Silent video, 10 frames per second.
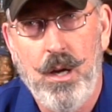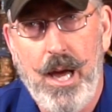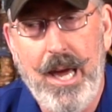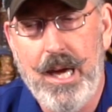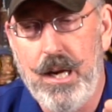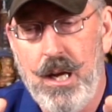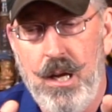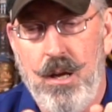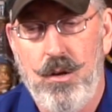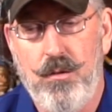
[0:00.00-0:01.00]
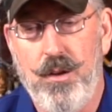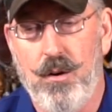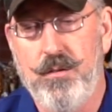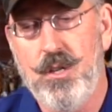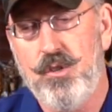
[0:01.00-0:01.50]
And they're
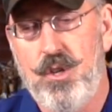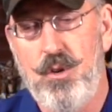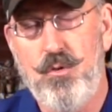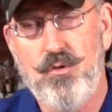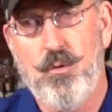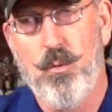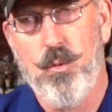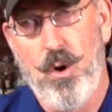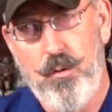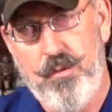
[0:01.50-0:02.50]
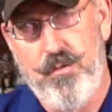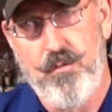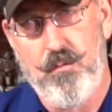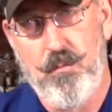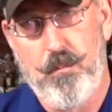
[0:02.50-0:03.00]
in this huge growth
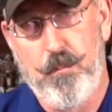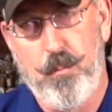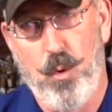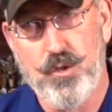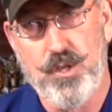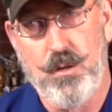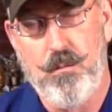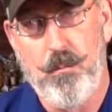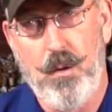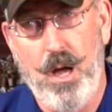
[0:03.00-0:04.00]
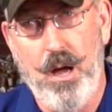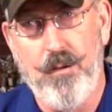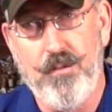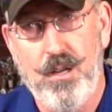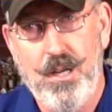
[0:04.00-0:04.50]
portion
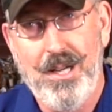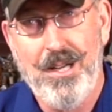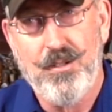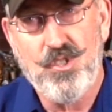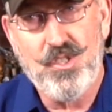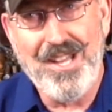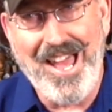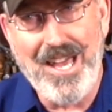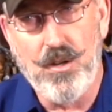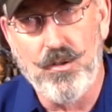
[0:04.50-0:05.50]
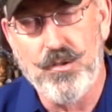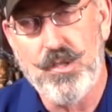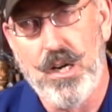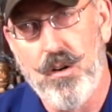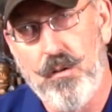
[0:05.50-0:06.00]
of styles
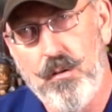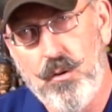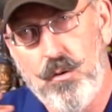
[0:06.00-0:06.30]
that are